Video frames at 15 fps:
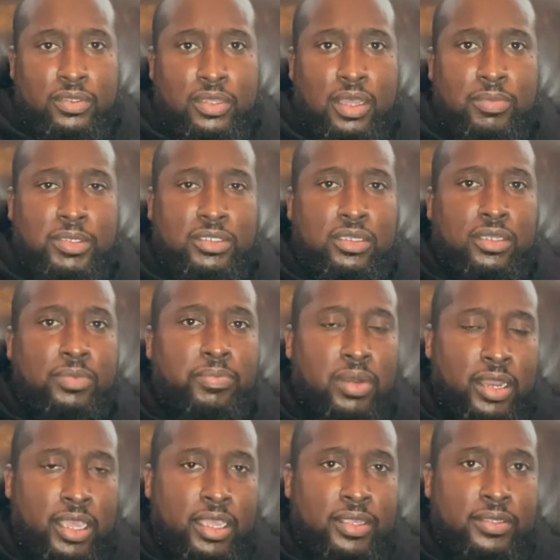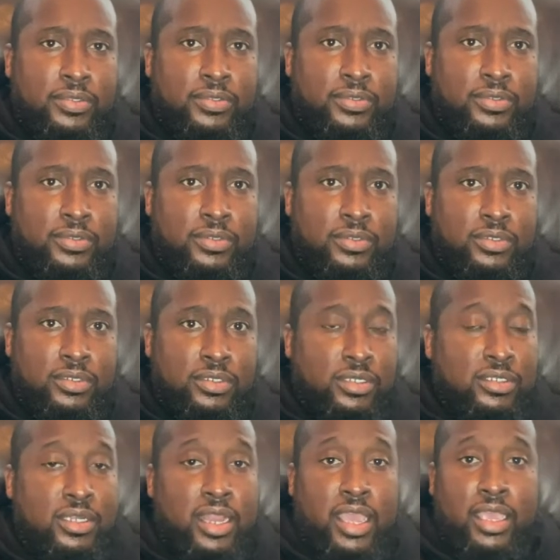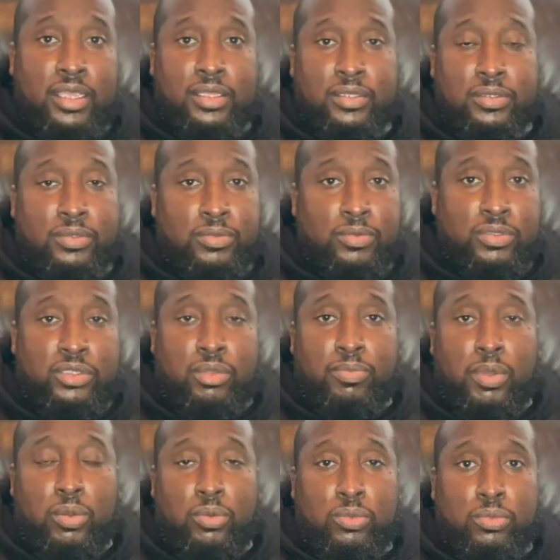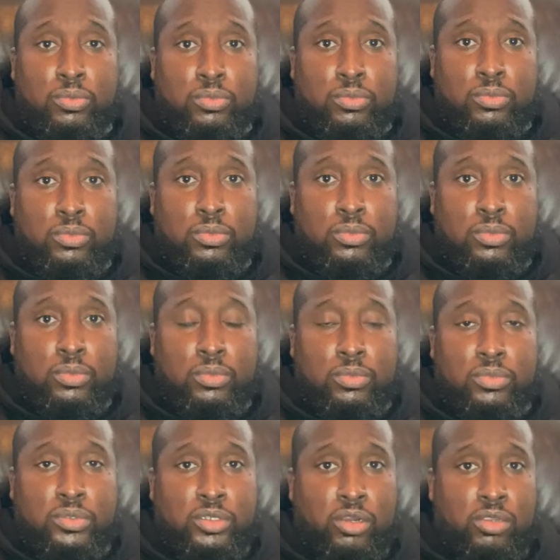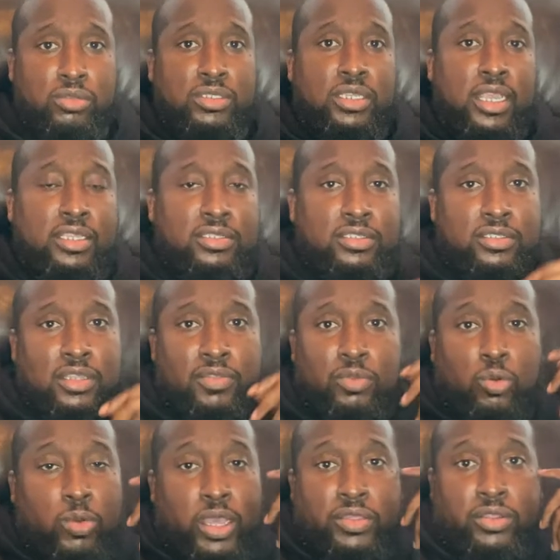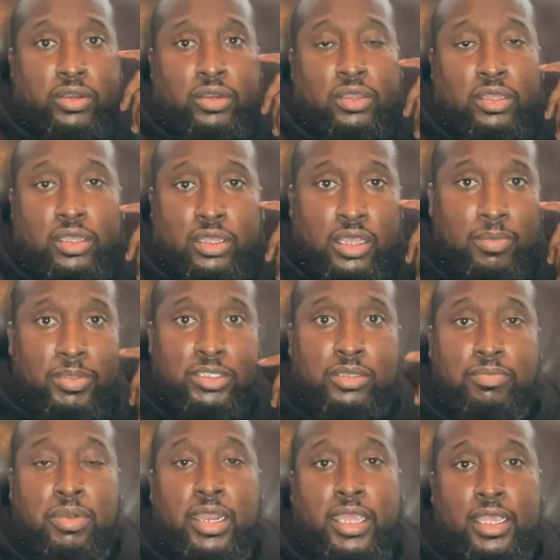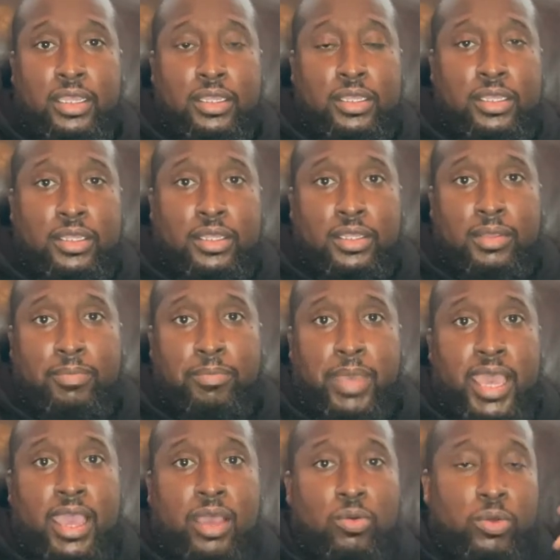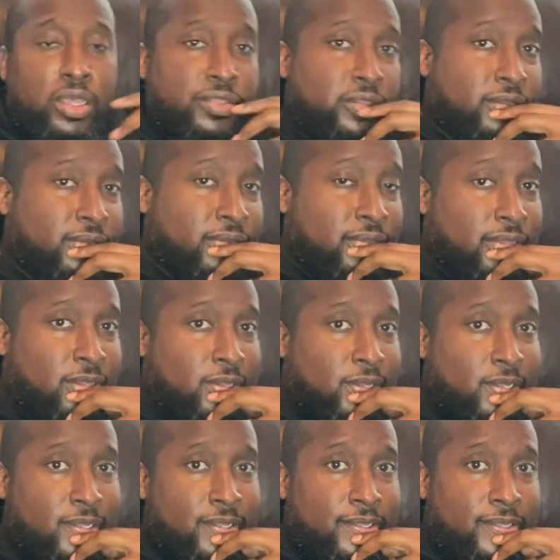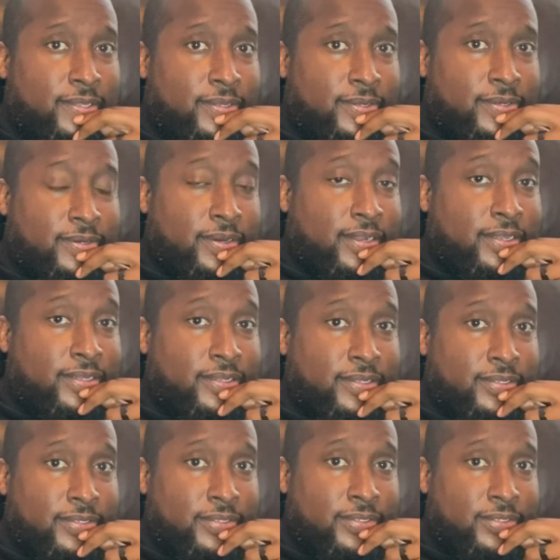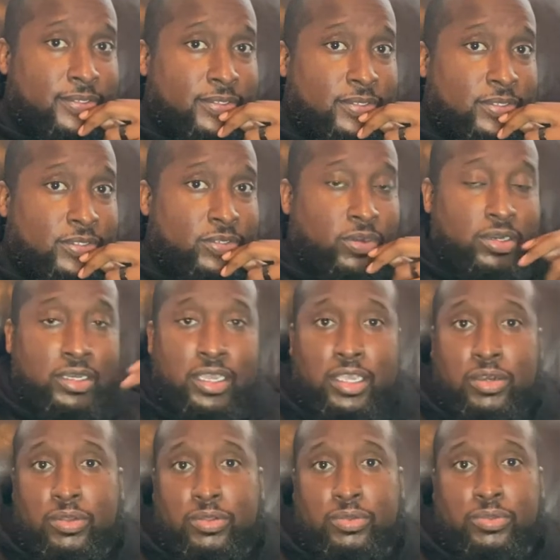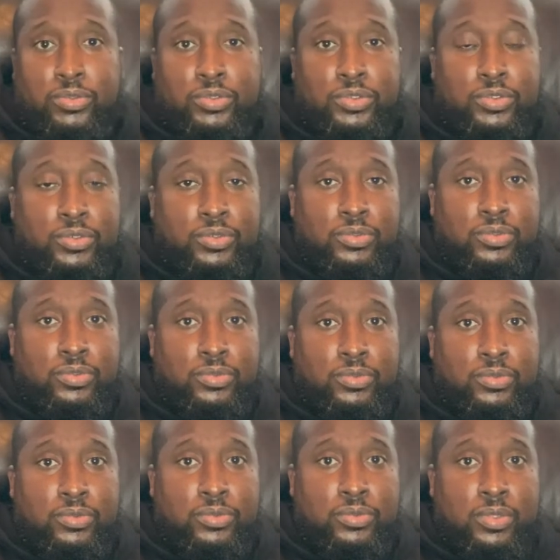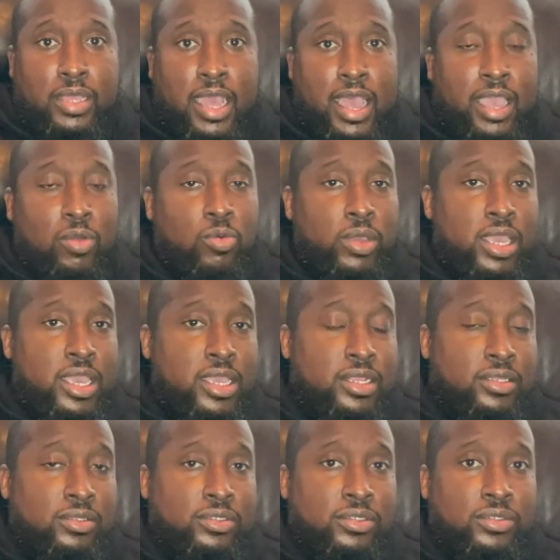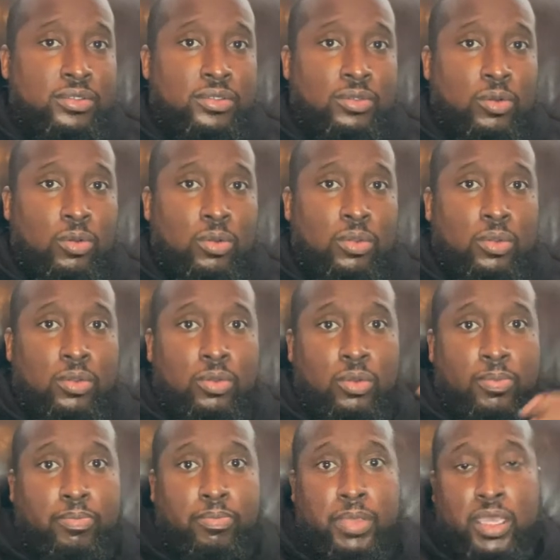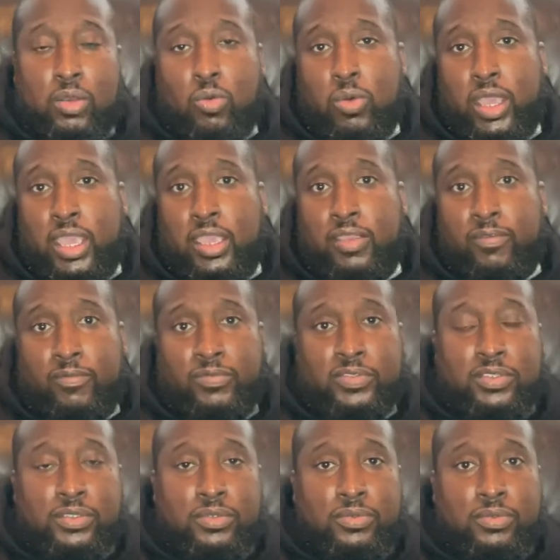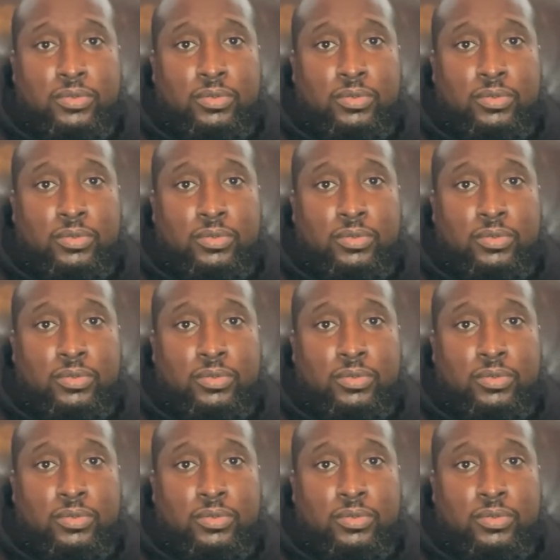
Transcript: come into play, just like with a boat, circumstances of the weather come into play, bad weather, right? Tornadoes, high winds, big waves,